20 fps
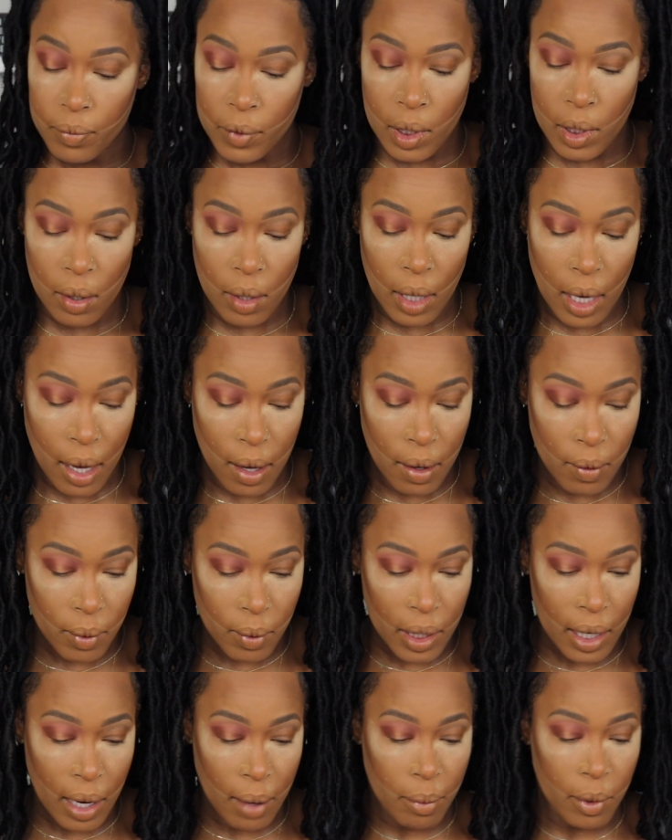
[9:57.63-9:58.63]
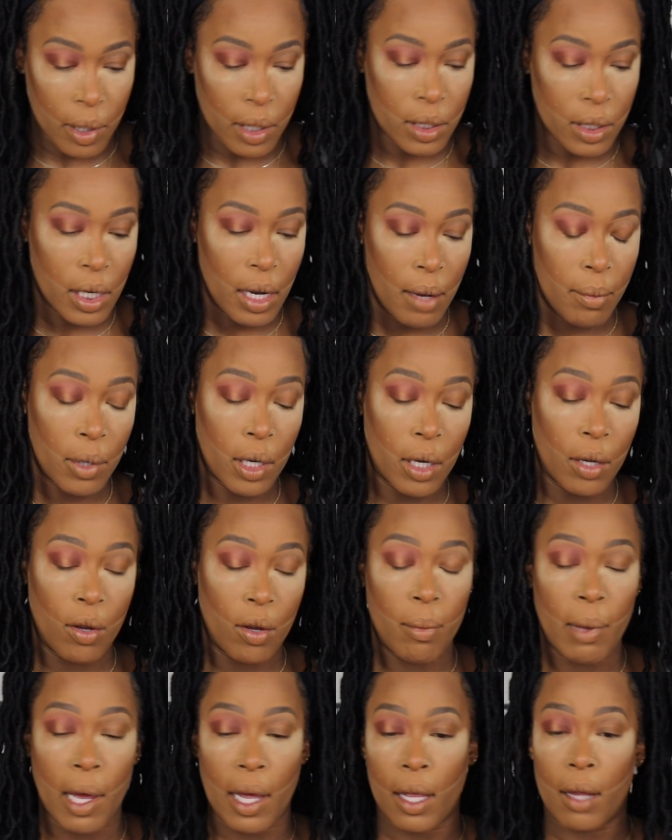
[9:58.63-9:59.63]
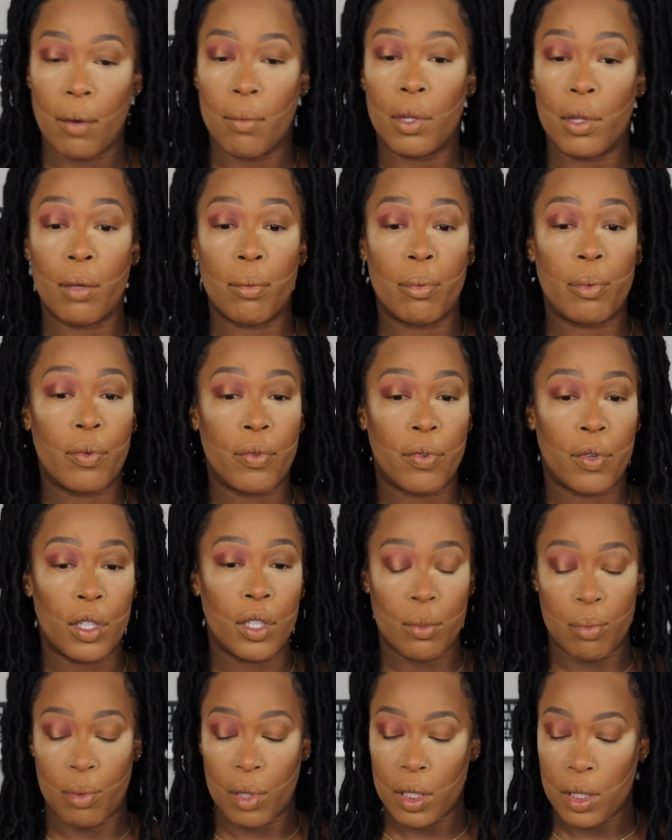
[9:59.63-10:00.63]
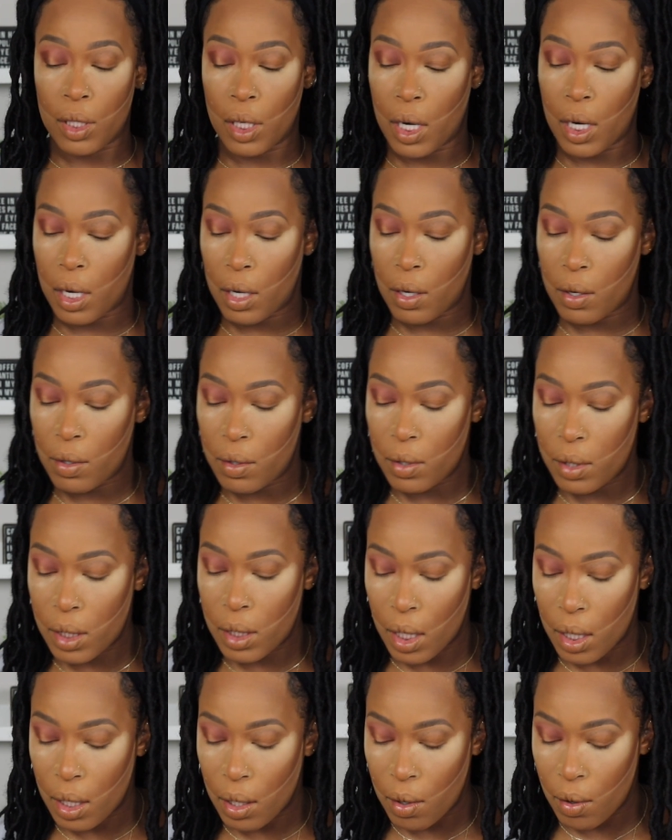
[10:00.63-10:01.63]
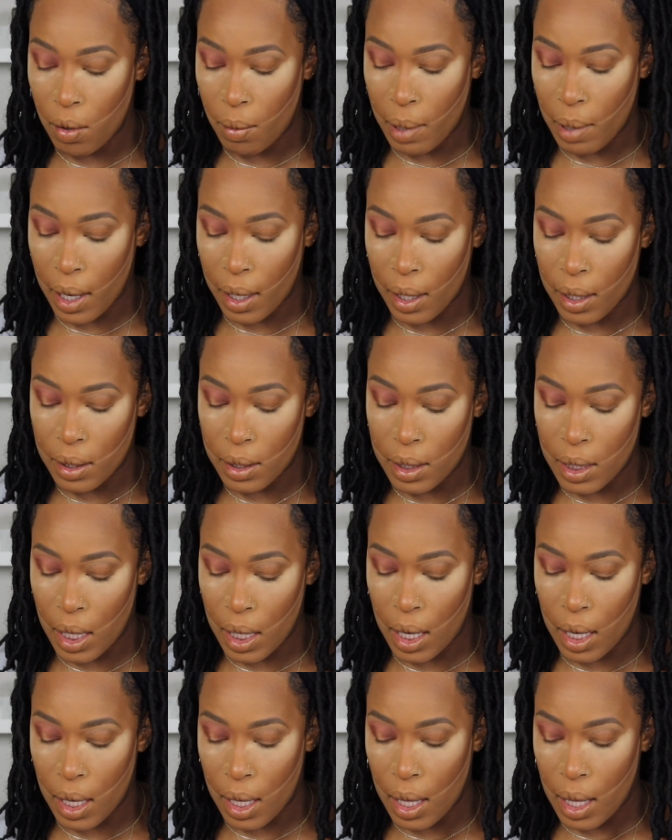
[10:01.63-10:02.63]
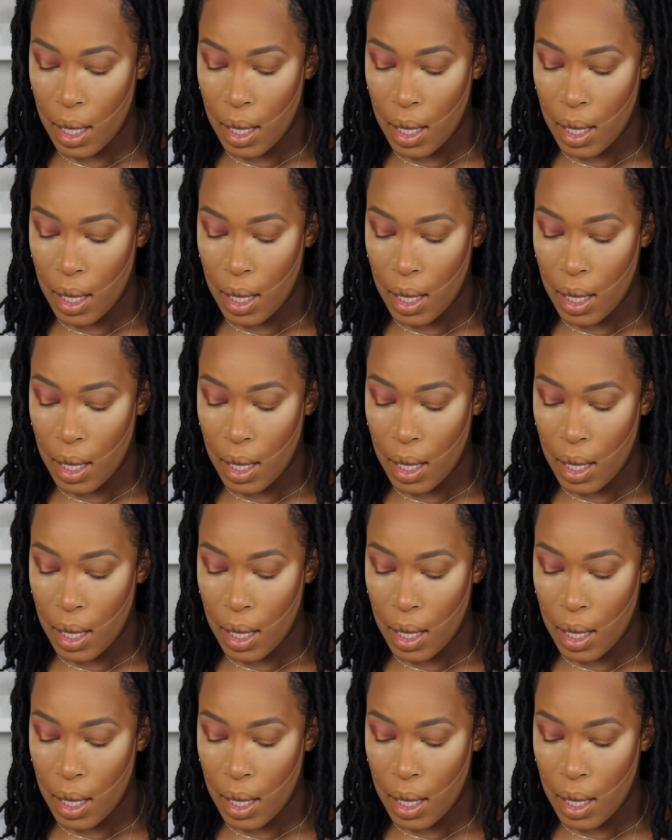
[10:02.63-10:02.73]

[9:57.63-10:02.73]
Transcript: So So now with that brush, now I'm going to go back in with the first brush that I used and go back and take